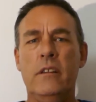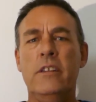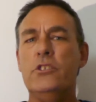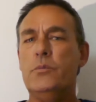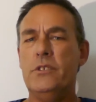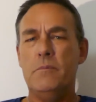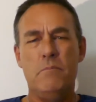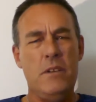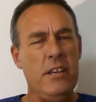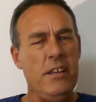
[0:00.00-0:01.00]
Lynch was
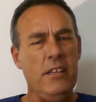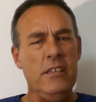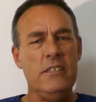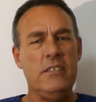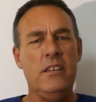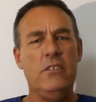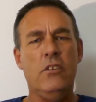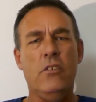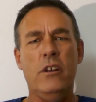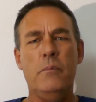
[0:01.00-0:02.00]
immediately sent to
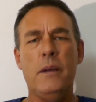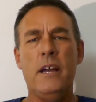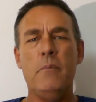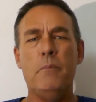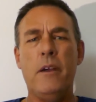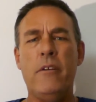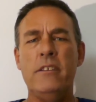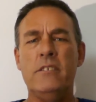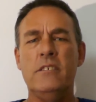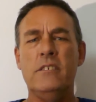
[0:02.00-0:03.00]
Hyde Park
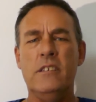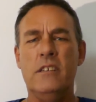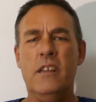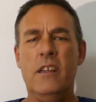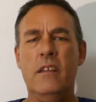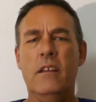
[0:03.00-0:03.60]
Barracks in Sydney